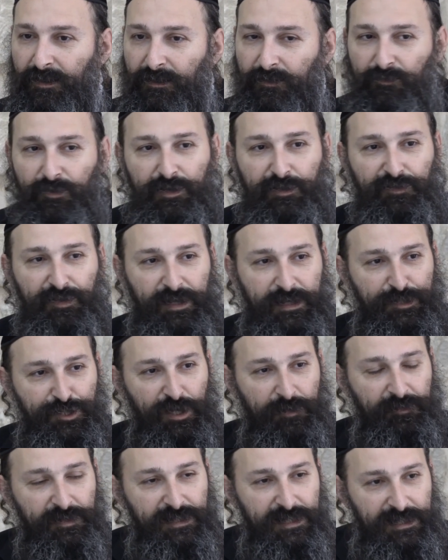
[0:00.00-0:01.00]
What do you think
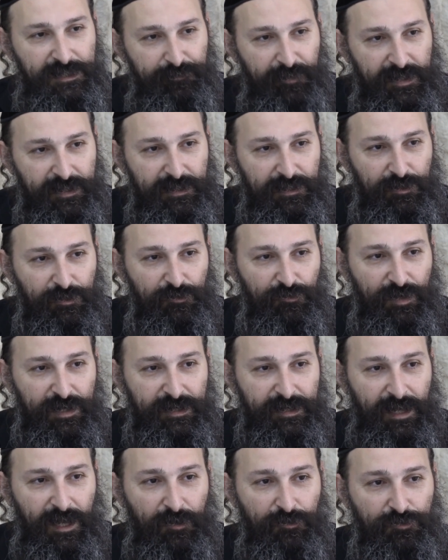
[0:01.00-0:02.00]
Hashem is expecting you
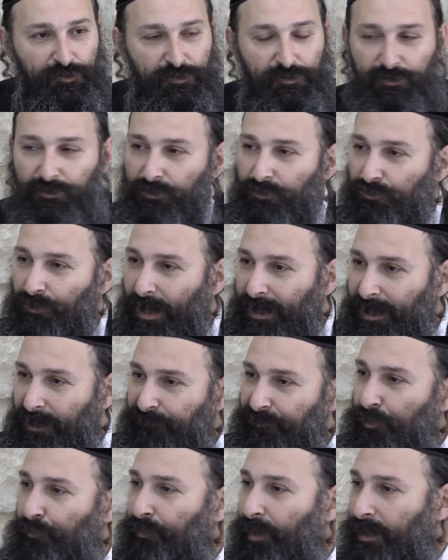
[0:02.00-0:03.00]
right now? To run
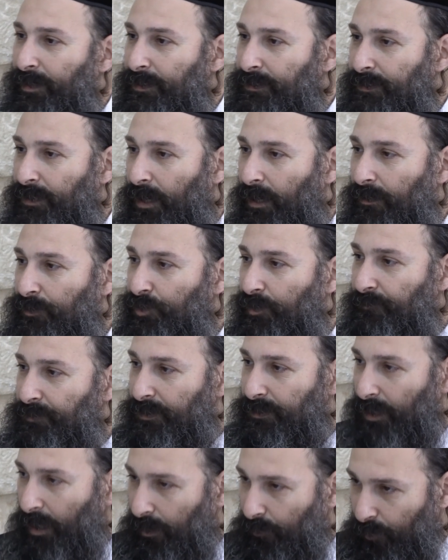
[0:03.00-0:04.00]
after Parnassah? Hashem
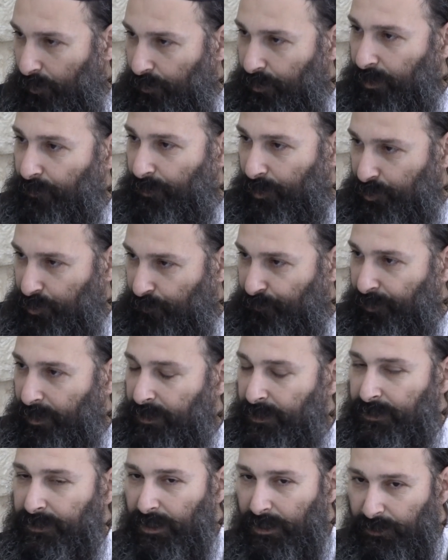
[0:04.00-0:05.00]
says, I'll worry about your
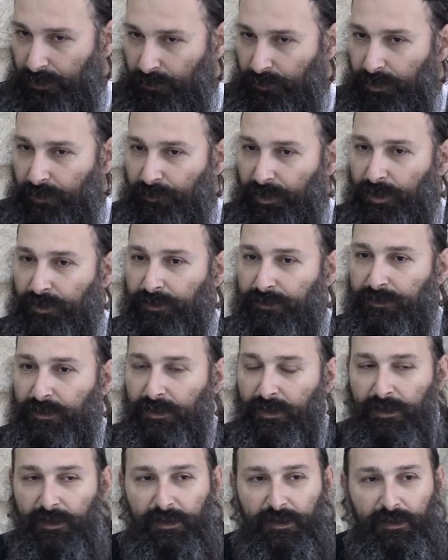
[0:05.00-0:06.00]
Parnassah, don't worry about it.
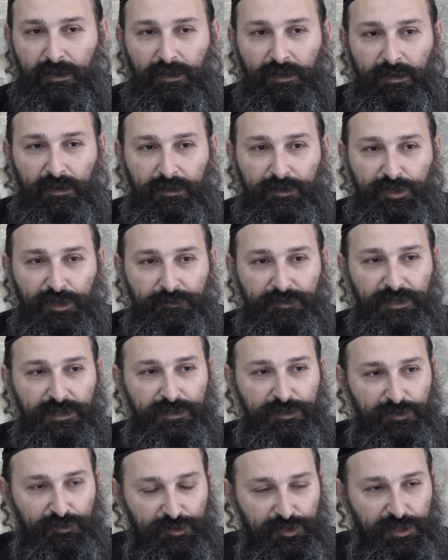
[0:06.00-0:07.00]
Hashem
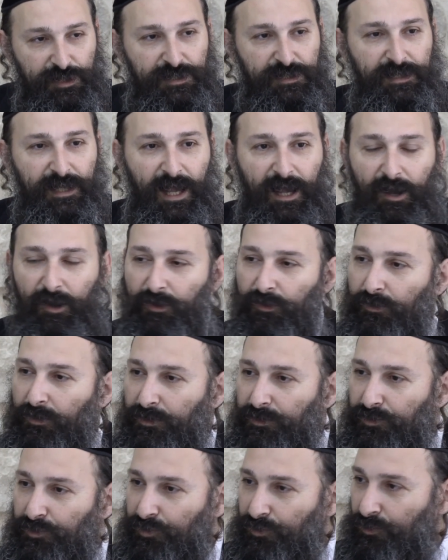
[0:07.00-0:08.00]
says, you just
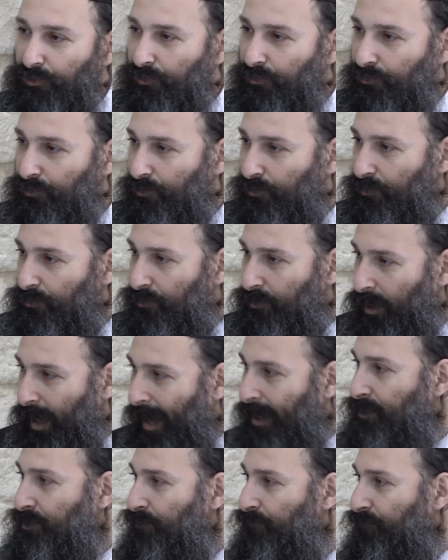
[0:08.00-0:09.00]
now do
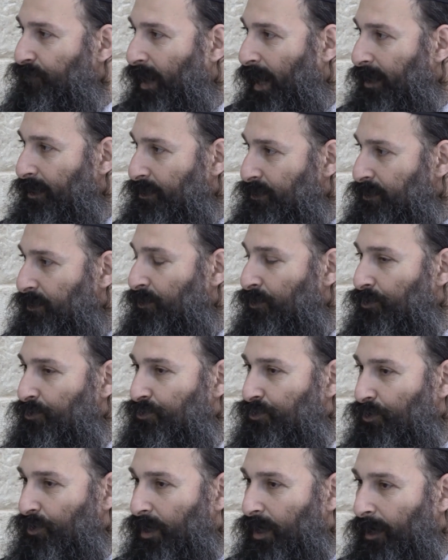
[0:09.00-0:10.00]
acts of kindness and learn
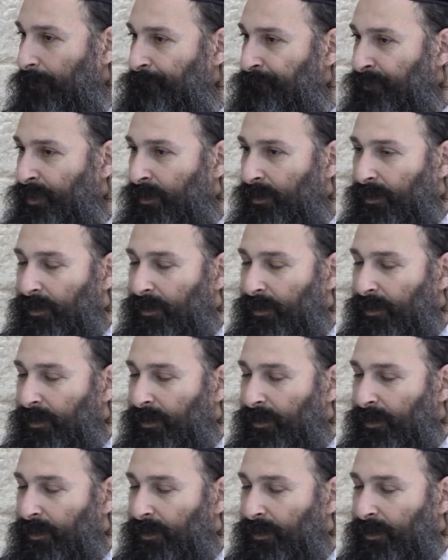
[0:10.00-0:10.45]
Torah.